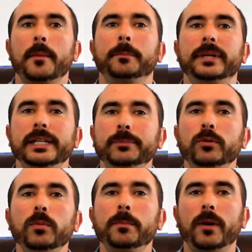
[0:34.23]

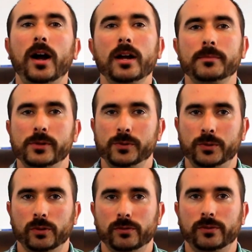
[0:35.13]
People buy
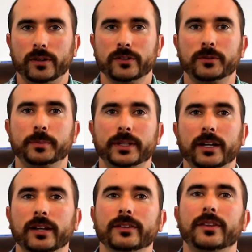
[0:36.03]
mutual funds
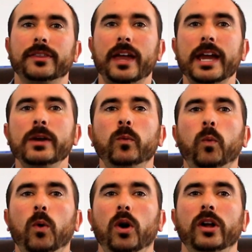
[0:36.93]
because they
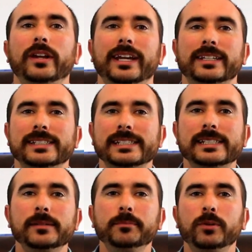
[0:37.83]
want a
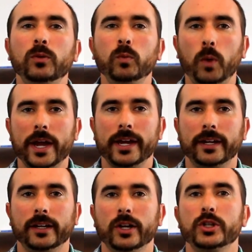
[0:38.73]
simple
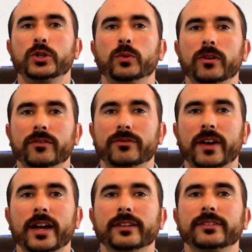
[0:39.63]
way to
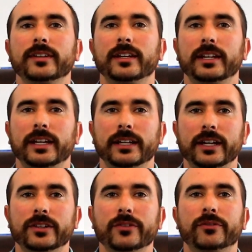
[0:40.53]
invest in
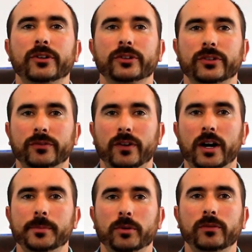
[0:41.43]
a
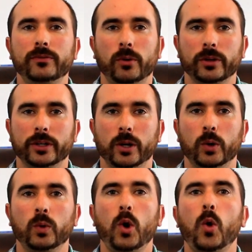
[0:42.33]
diversified
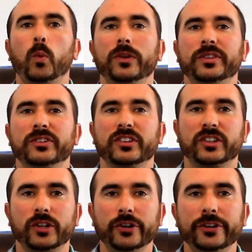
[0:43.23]
portfolio with the
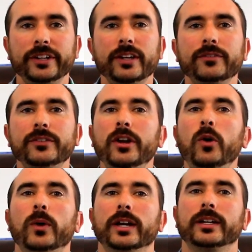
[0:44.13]
security of
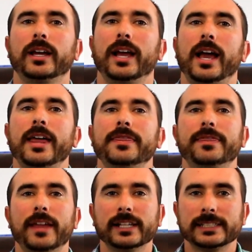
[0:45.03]
knowing
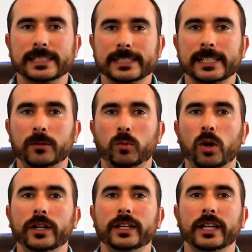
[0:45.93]
that
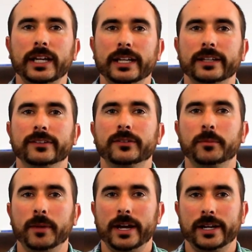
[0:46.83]
someone is
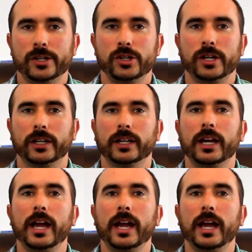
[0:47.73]
managing